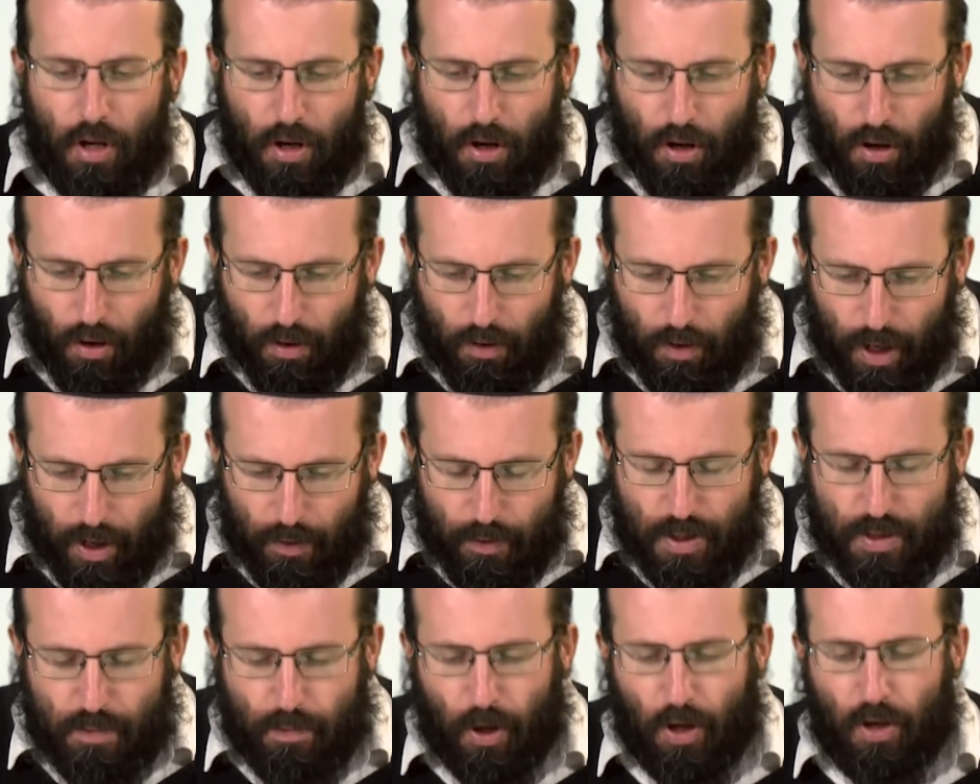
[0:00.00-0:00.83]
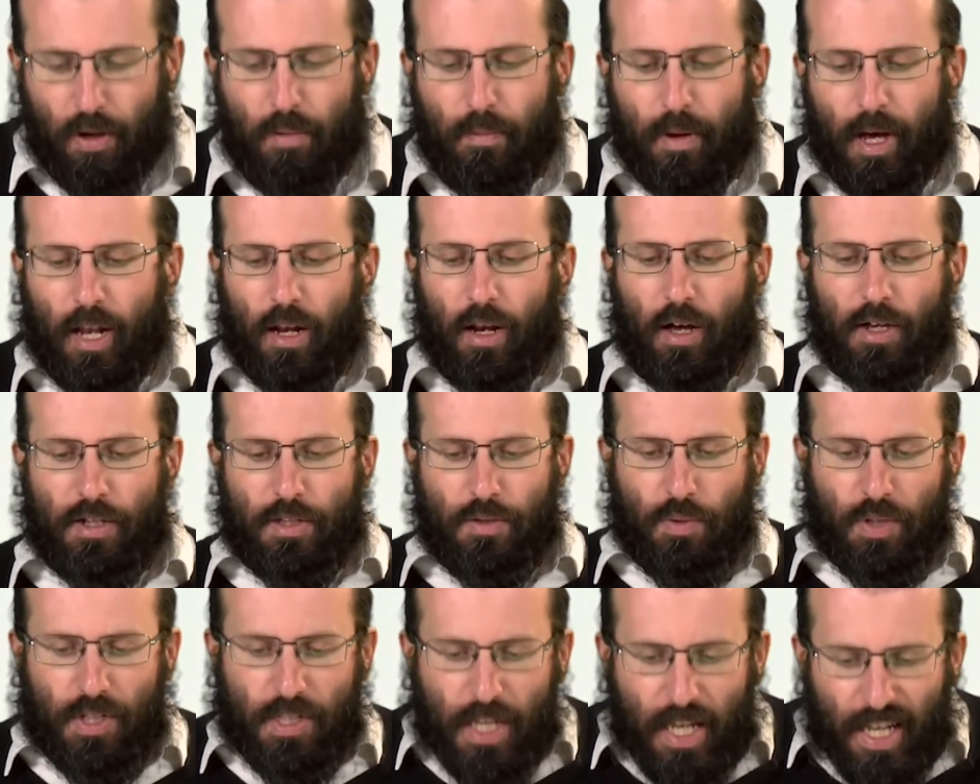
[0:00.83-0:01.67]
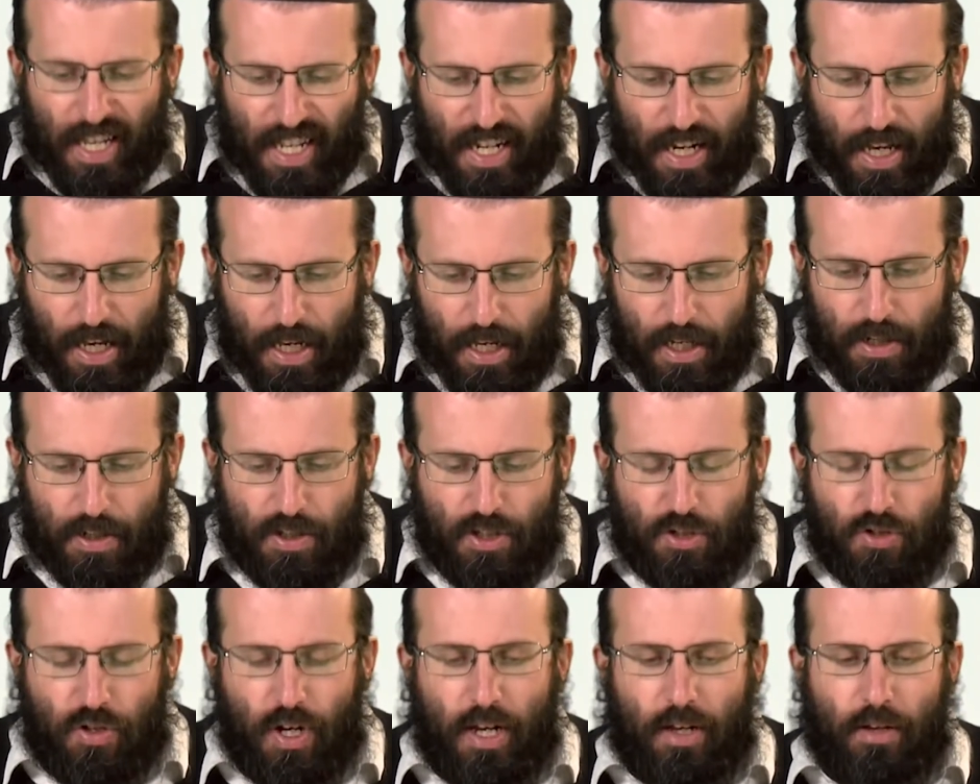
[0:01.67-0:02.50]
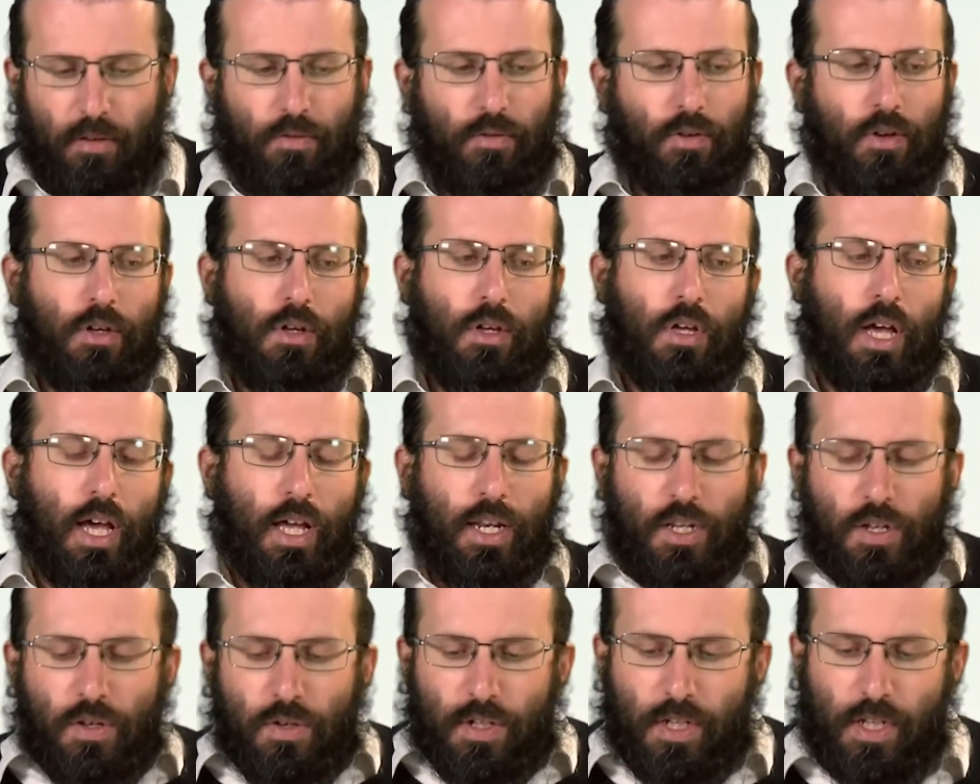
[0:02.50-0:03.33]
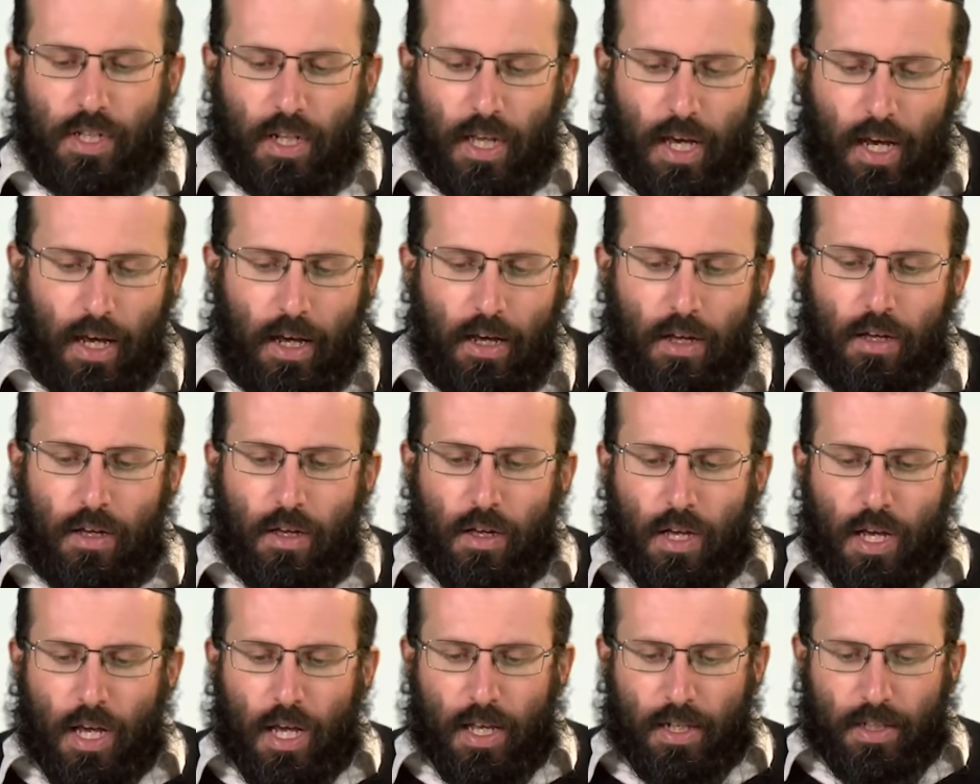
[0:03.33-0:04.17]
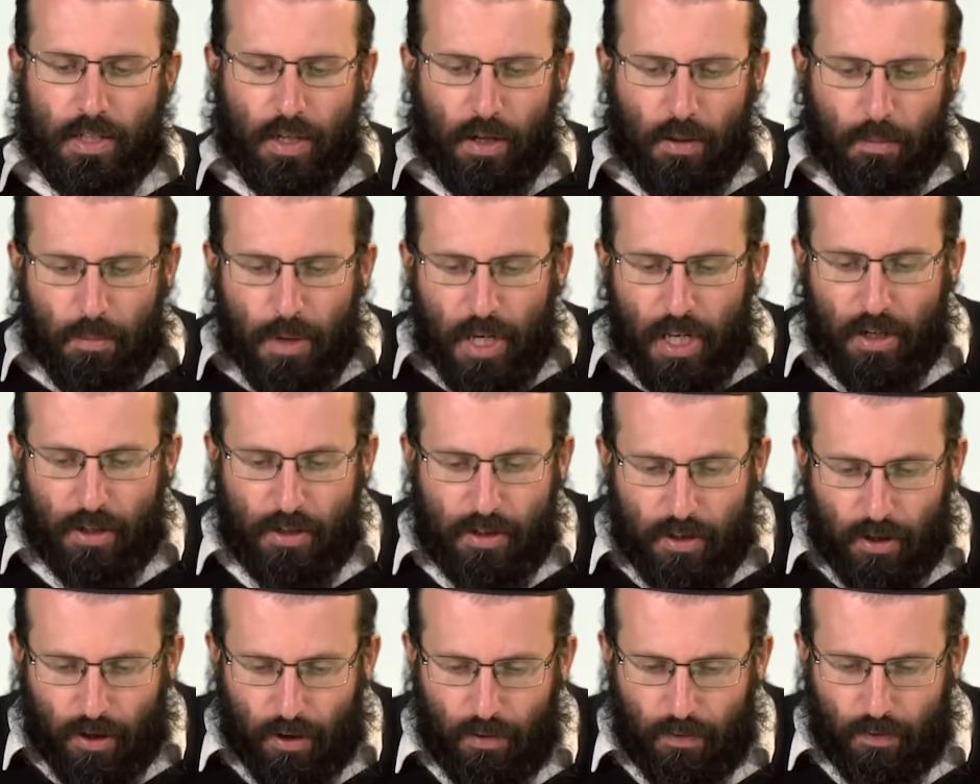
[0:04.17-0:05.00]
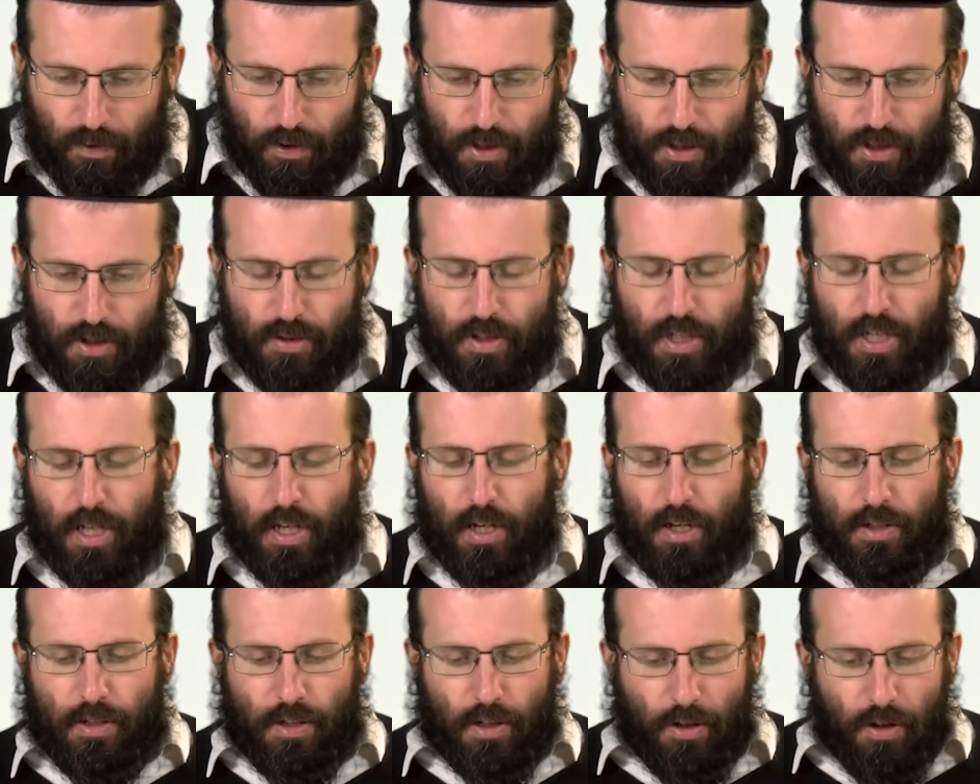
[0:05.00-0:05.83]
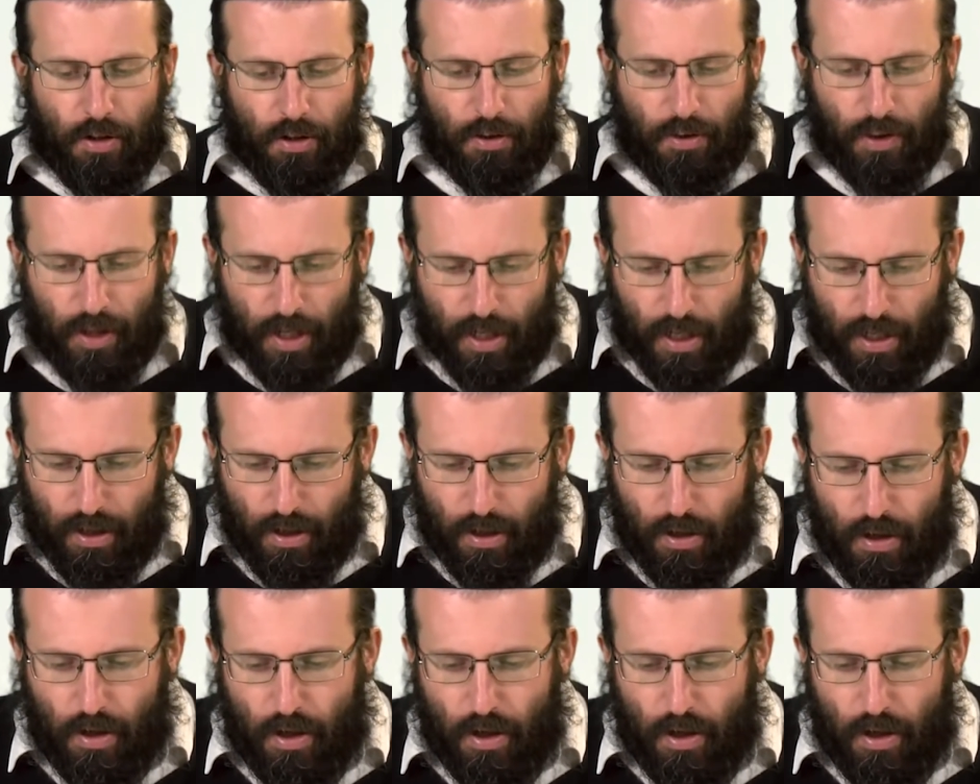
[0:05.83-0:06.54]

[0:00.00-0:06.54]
or like we spoke about last week, taking that inner strength and using that as a midah tova, using it as a good thing.